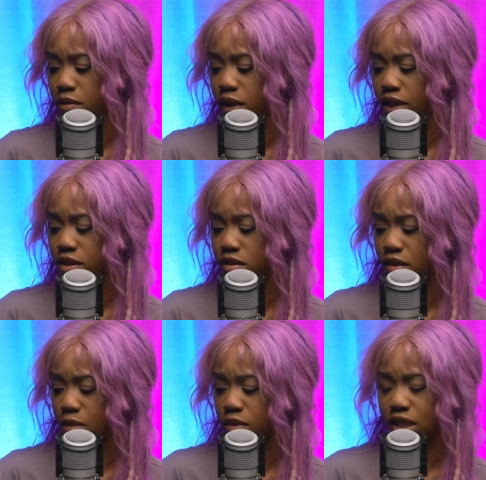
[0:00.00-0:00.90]

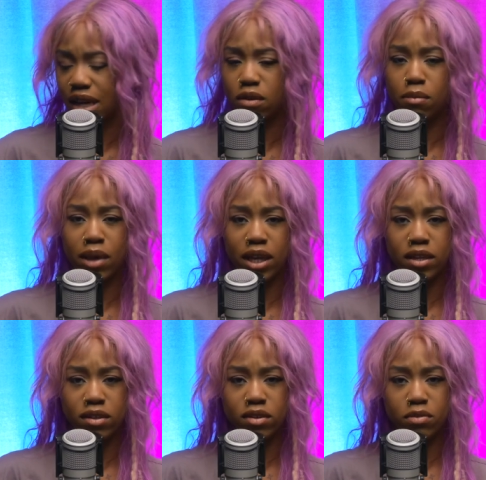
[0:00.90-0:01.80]
Instagram was our
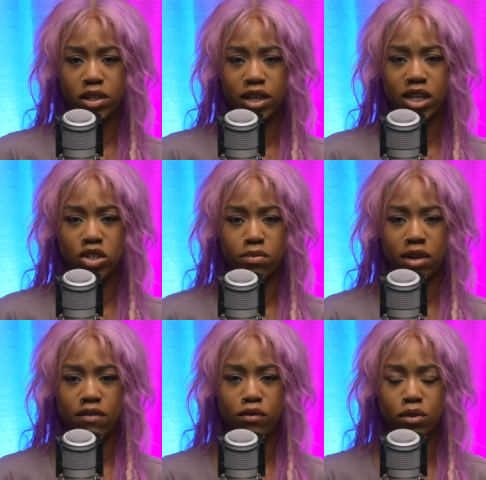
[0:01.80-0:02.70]
main communication
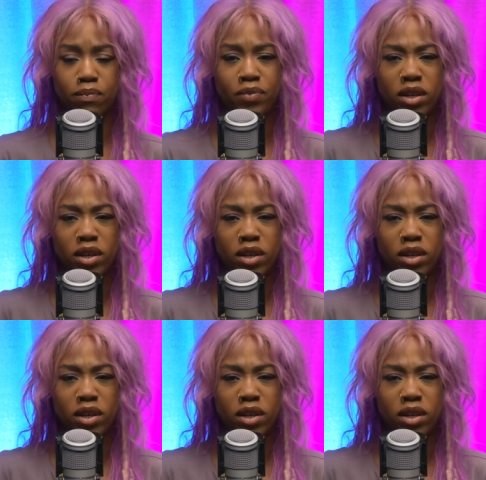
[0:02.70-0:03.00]
platform.